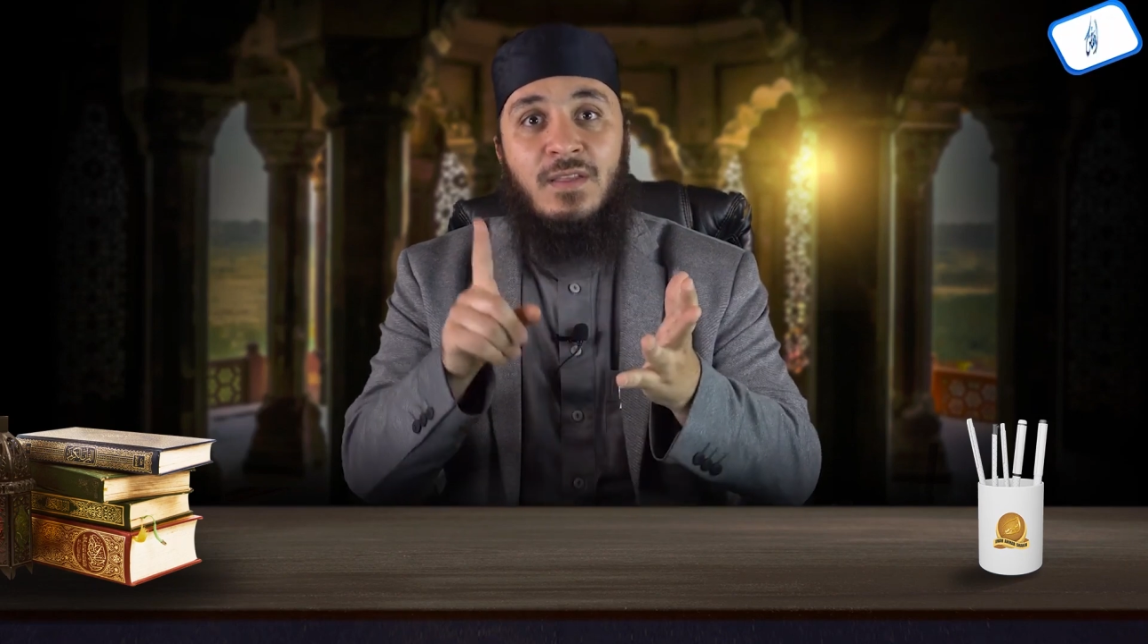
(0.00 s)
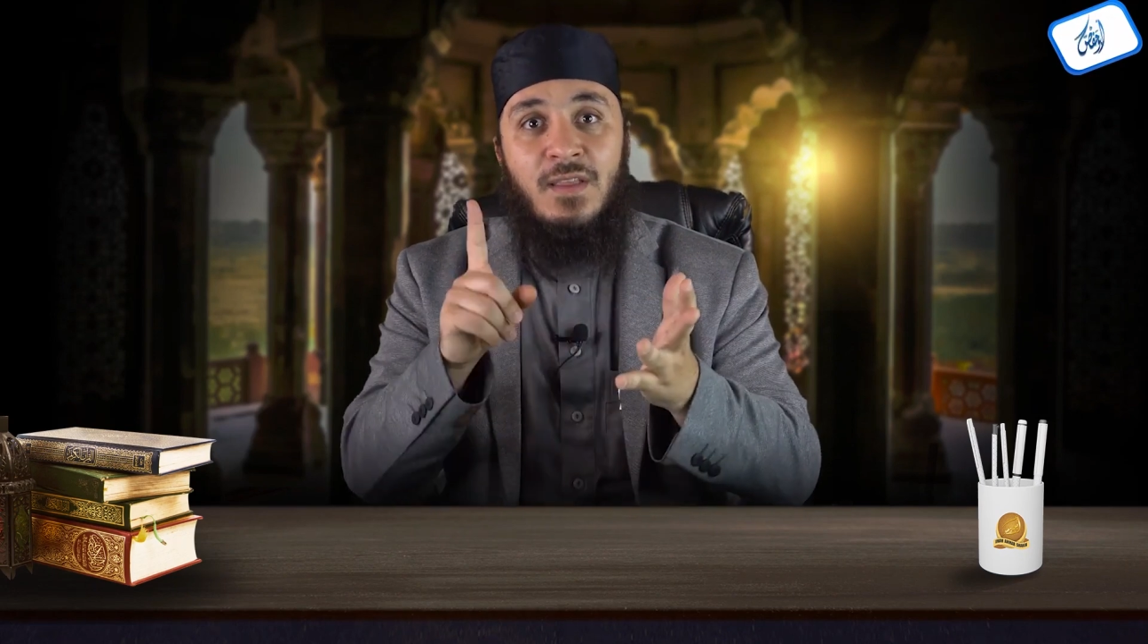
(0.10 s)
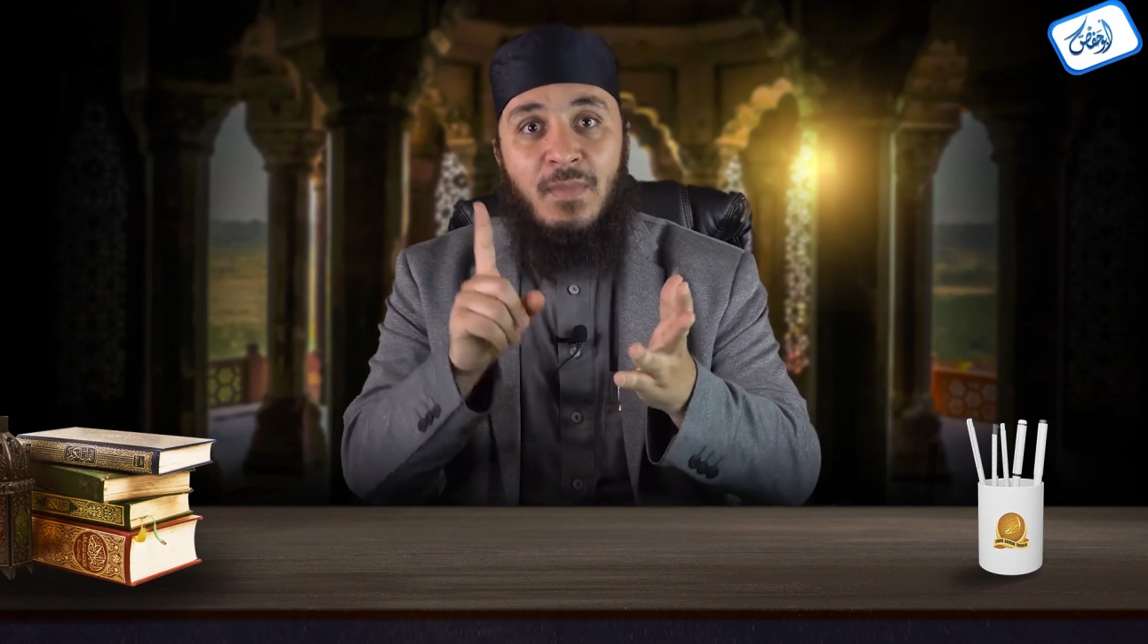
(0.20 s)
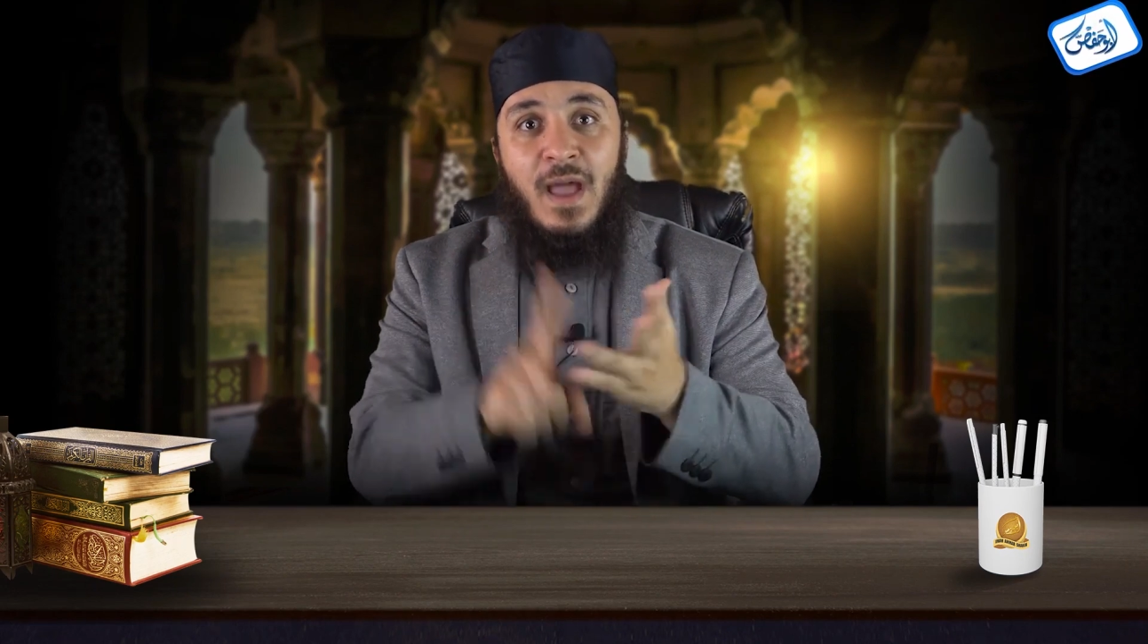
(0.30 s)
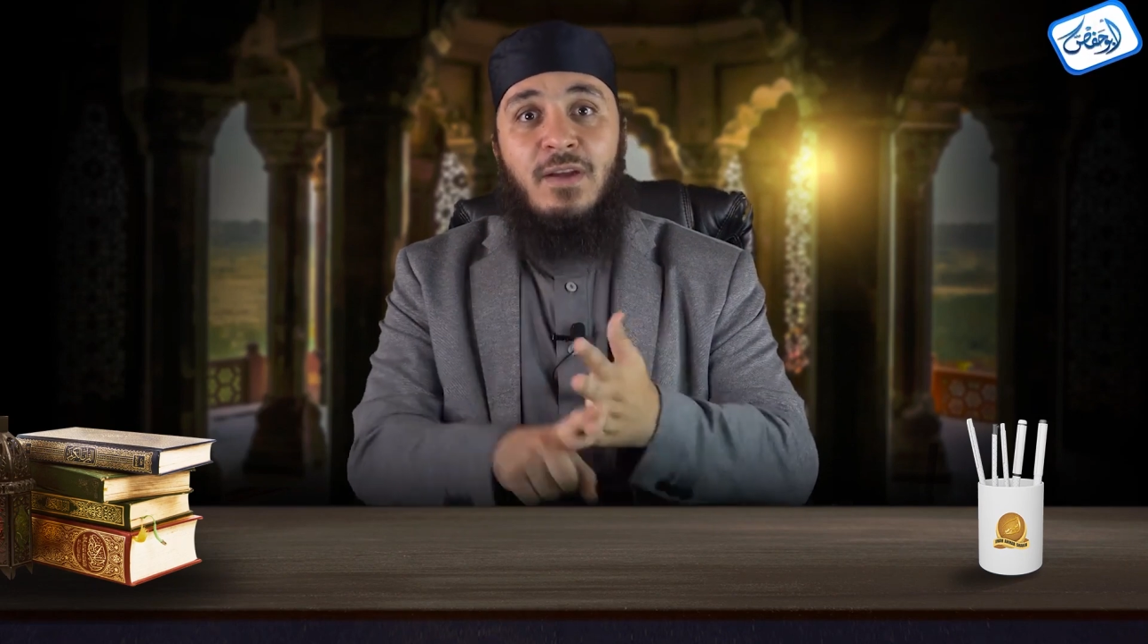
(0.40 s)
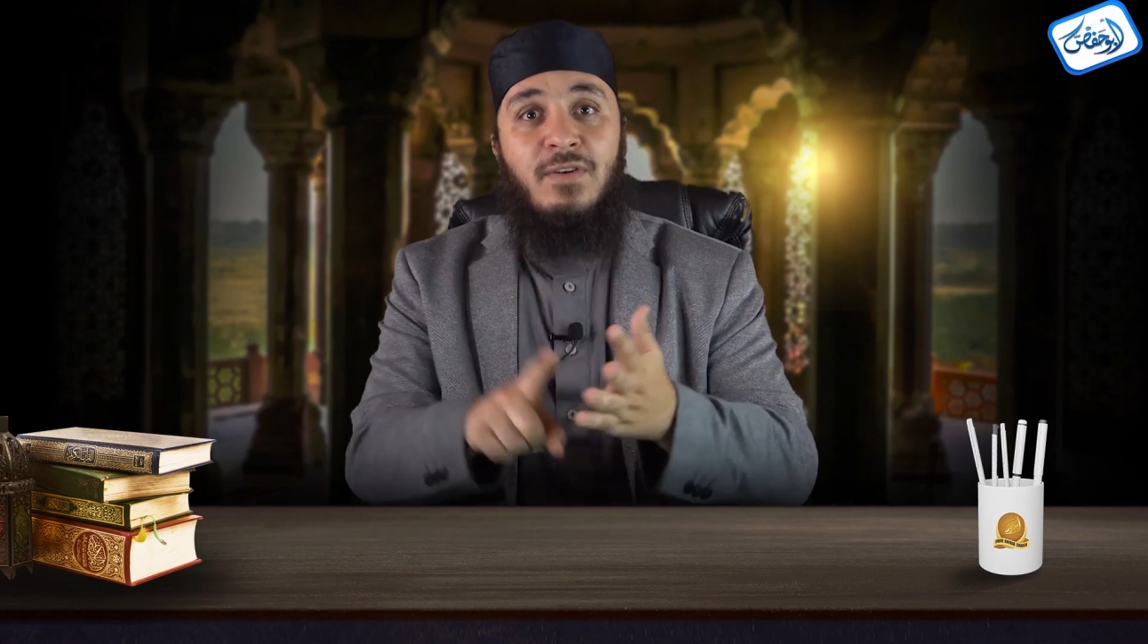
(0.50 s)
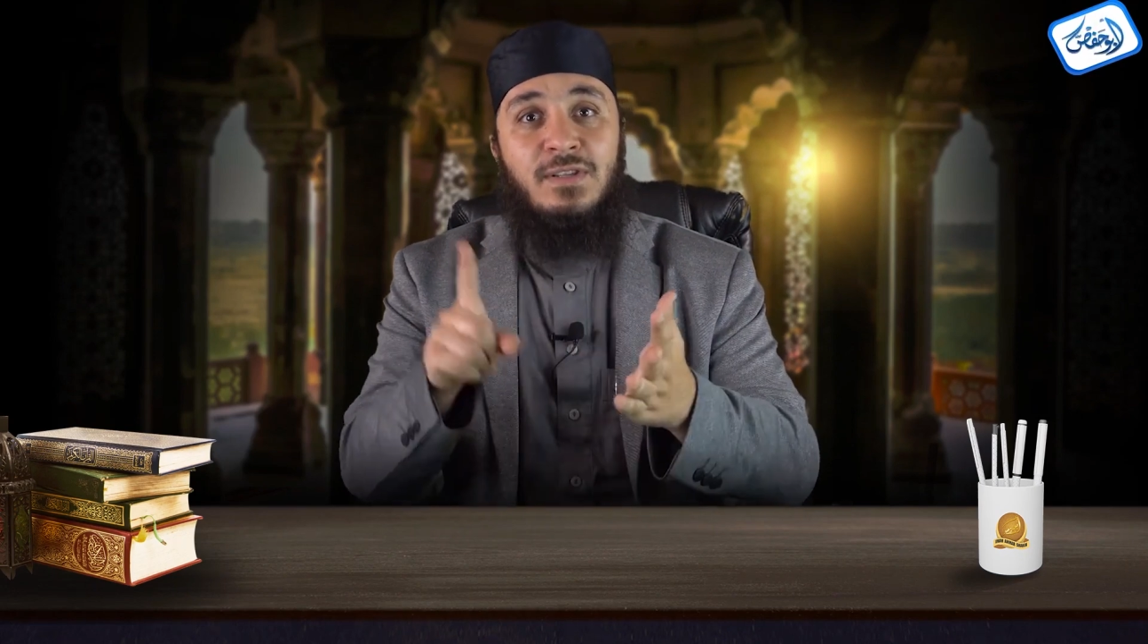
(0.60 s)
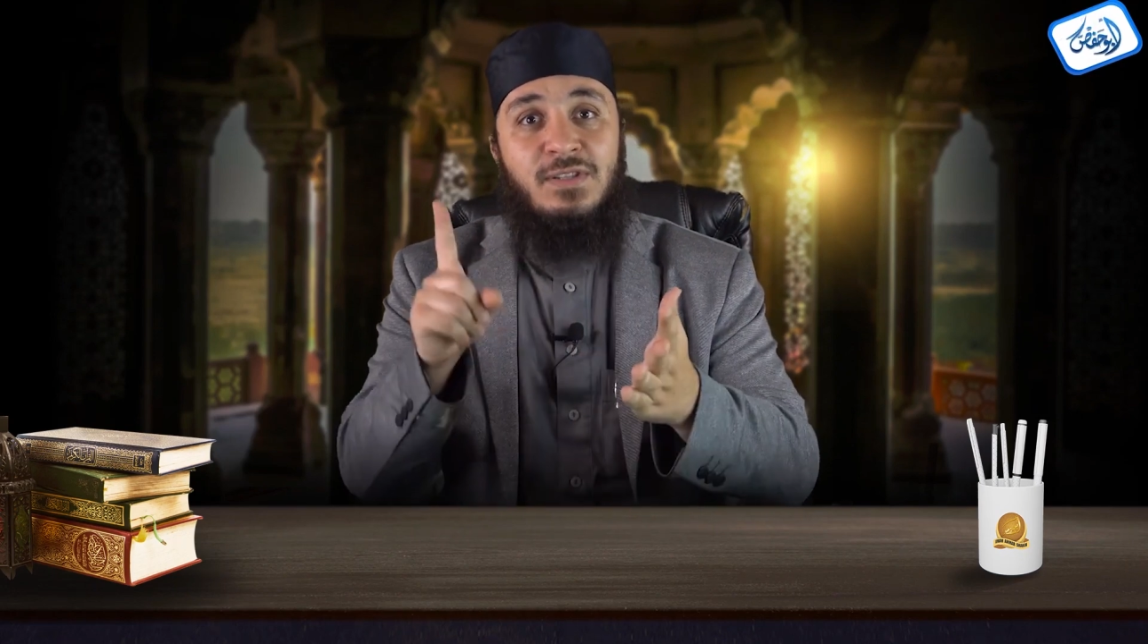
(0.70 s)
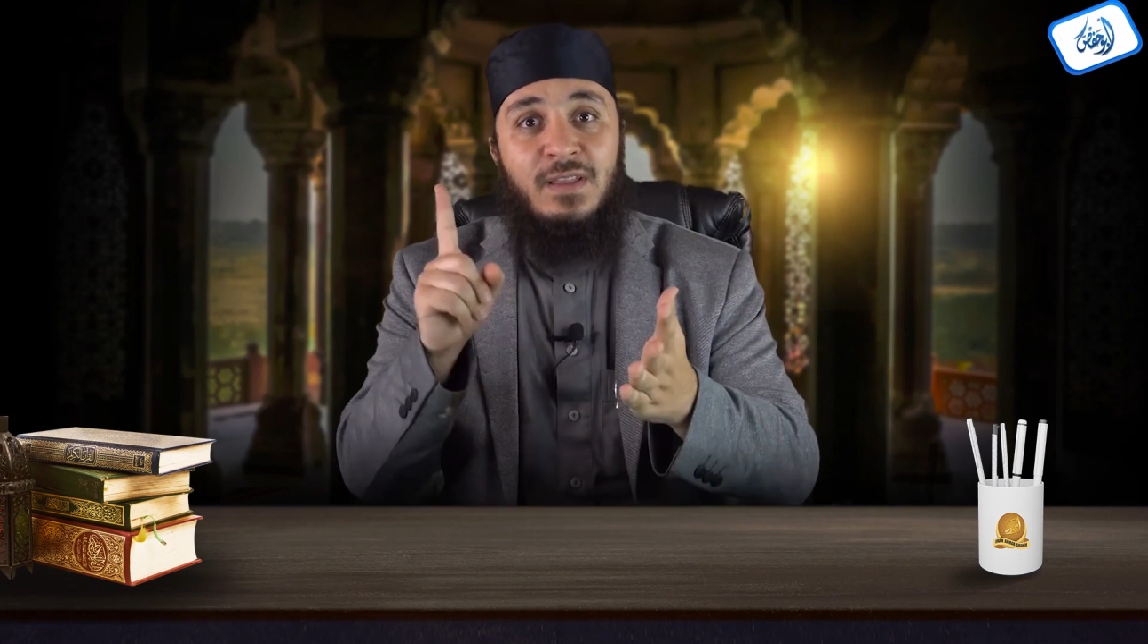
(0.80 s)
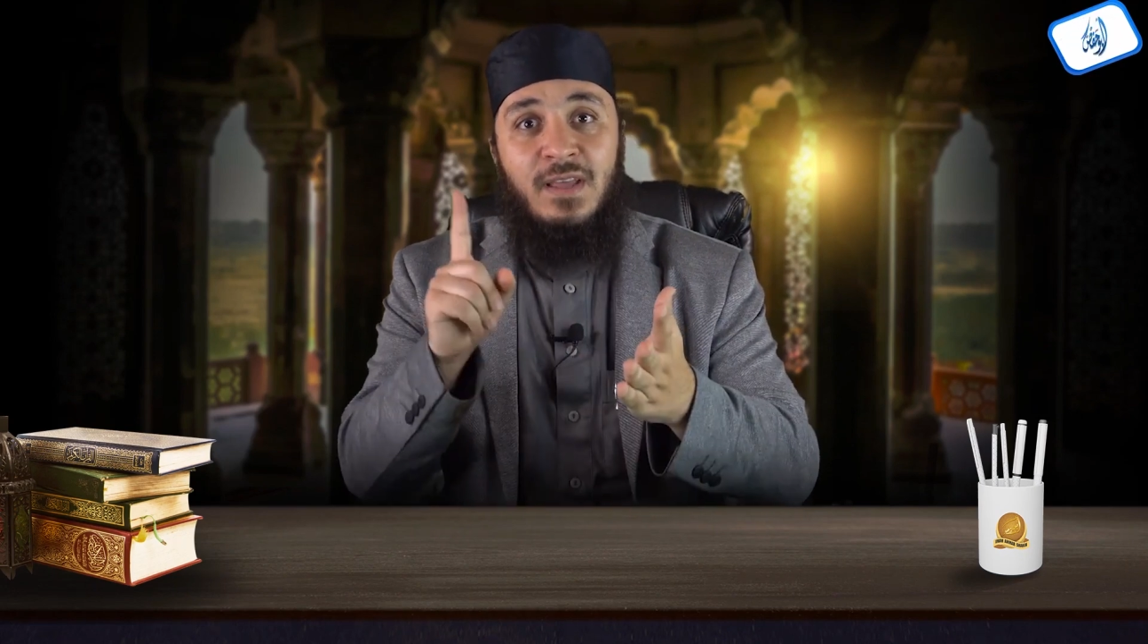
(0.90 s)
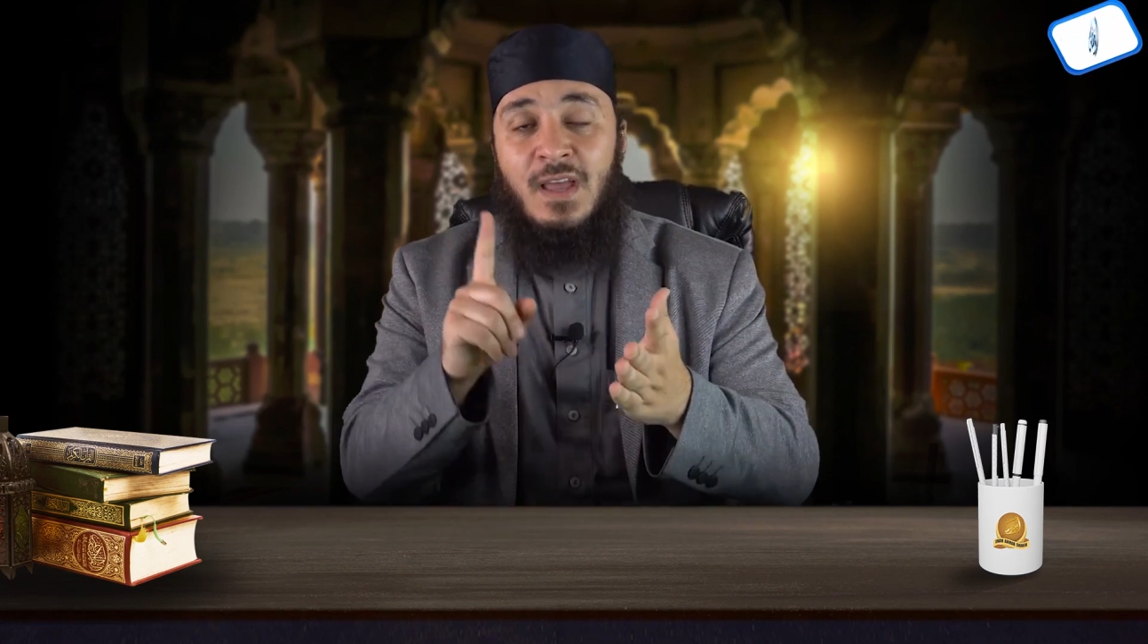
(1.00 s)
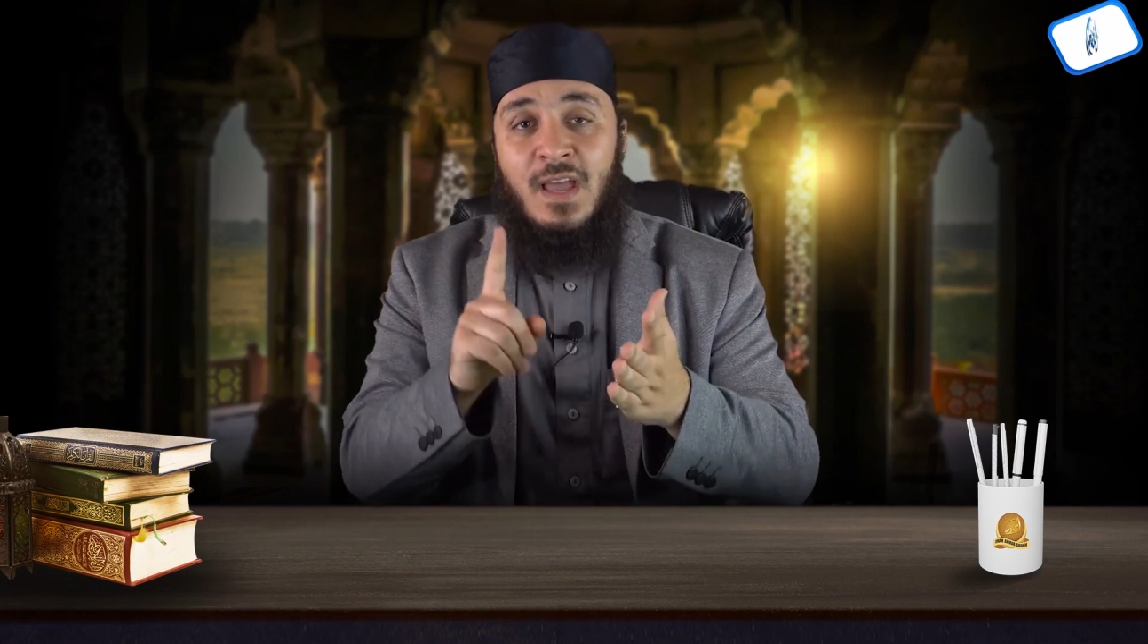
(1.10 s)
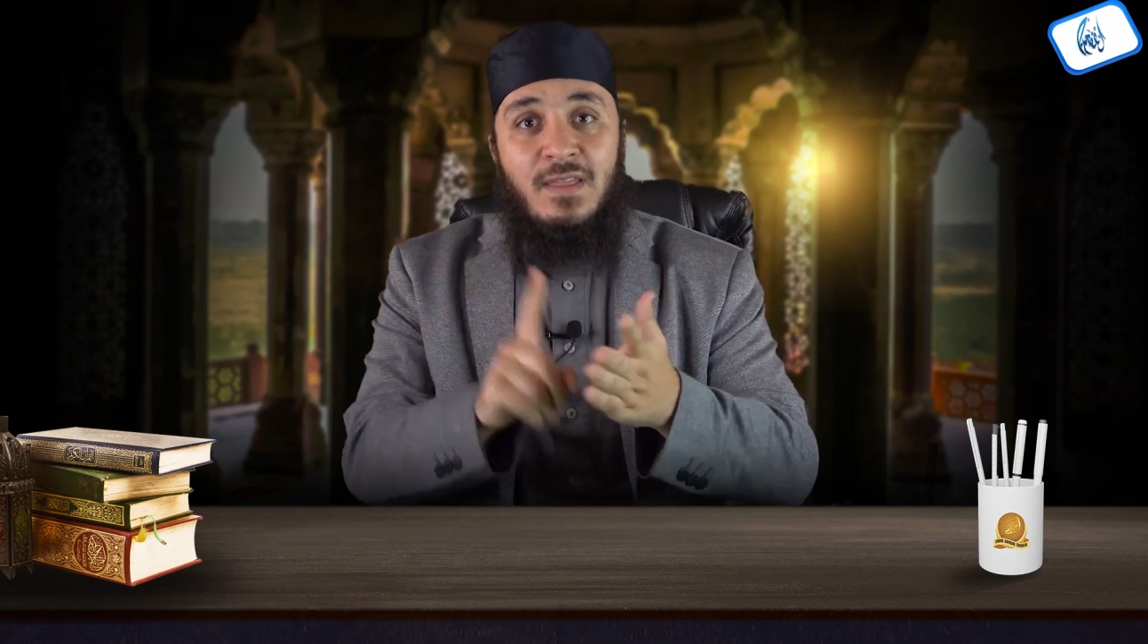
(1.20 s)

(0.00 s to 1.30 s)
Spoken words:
and the migrants and